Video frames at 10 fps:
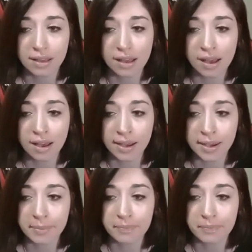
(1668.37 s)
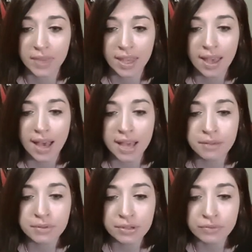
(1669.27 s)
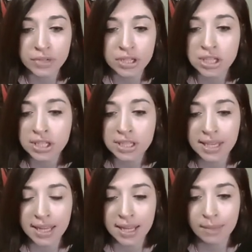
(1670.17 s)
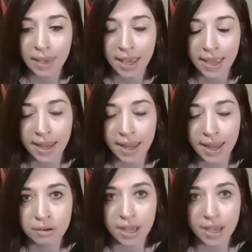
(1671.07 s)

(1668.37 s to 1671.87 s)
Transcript: I was originally getting paid out